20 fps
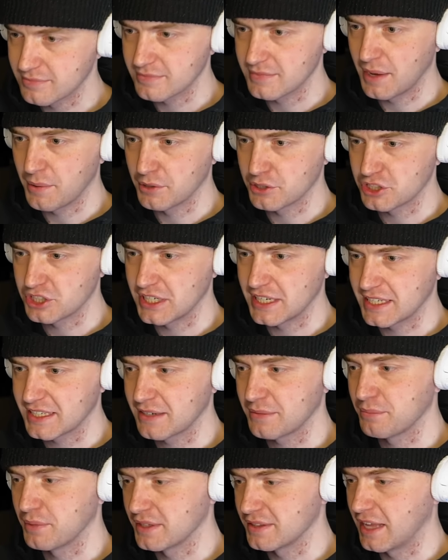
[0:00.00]
That was
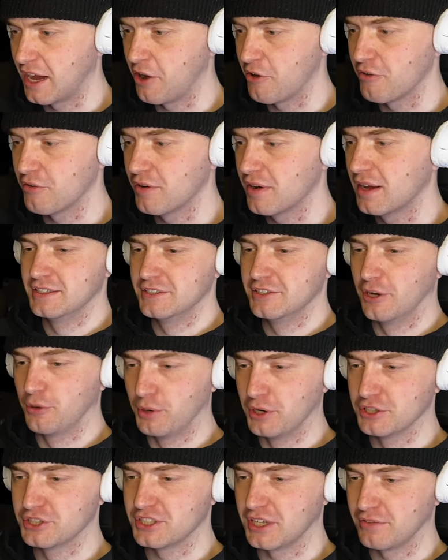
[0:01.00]
sick. But now the
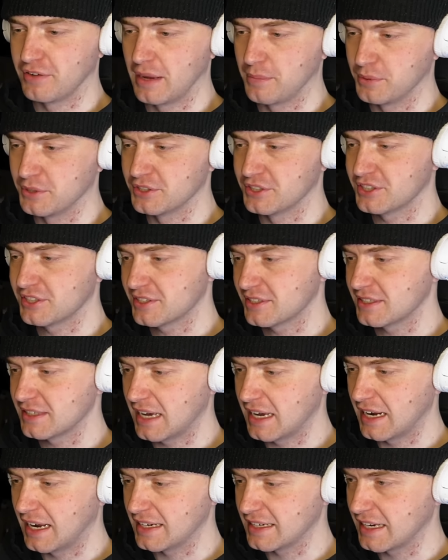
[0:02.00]
real stuff happens
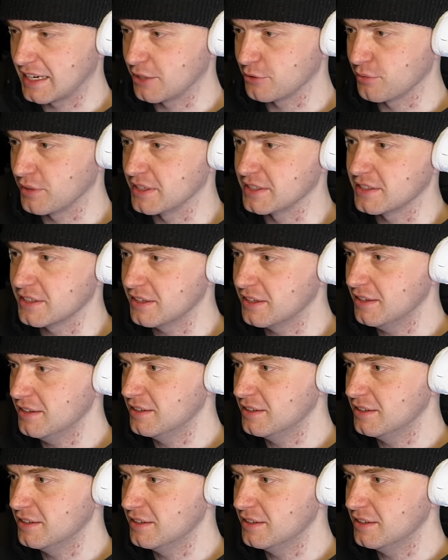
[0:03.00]
and I cannot wait.